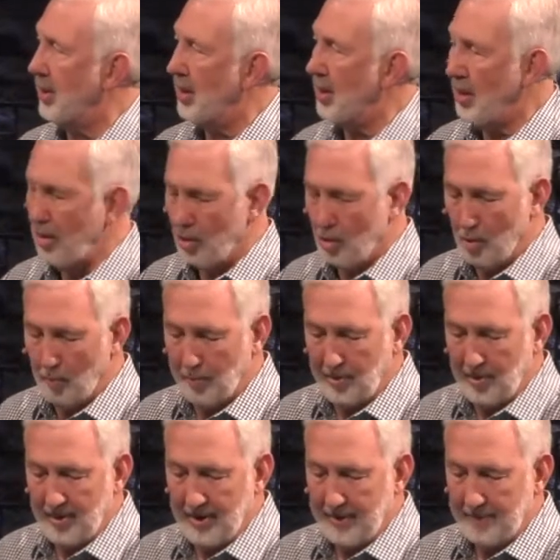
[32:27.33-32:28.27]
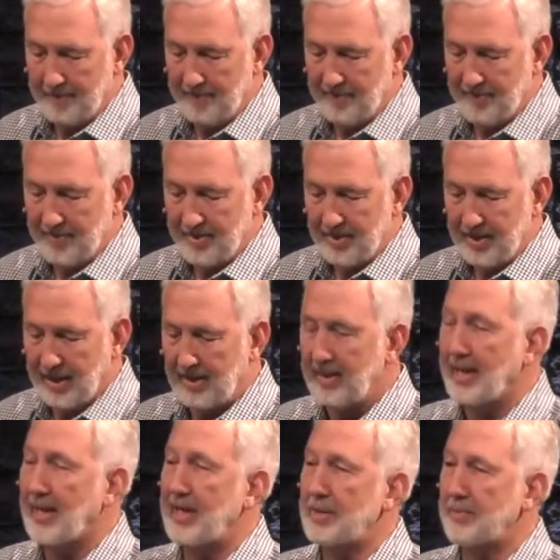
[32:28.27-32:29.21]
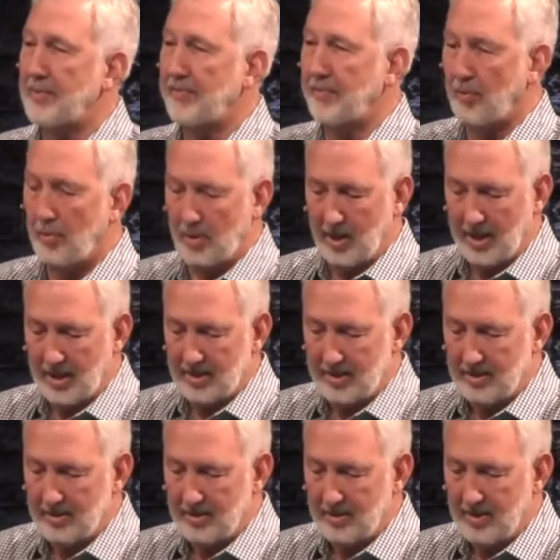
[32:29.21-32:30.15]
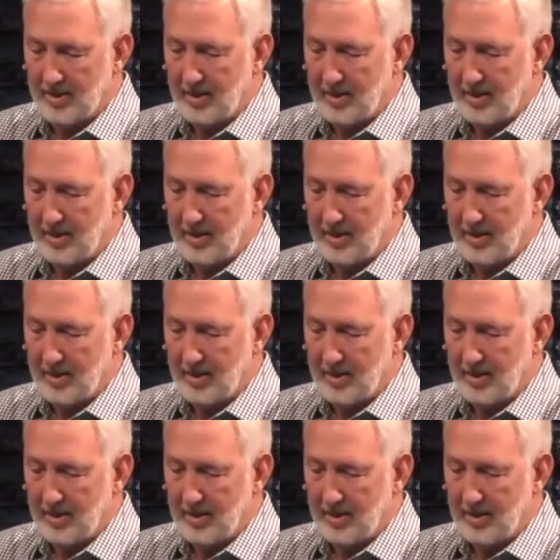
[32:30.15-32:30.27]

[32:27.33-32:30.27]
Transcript: hope that lies before us.